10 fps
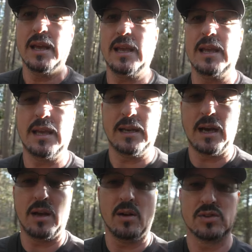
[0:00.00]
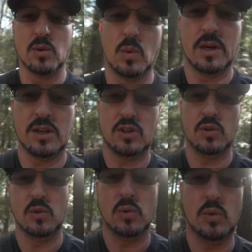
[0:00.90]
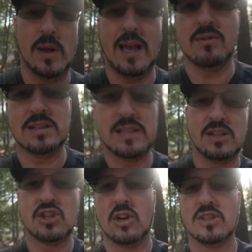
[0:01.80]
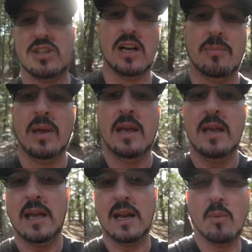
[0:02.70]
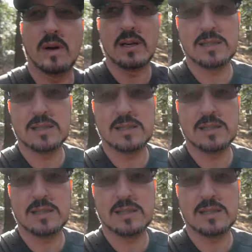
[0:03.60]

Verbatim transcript: And I also wanted to have this thing charged up and I wanted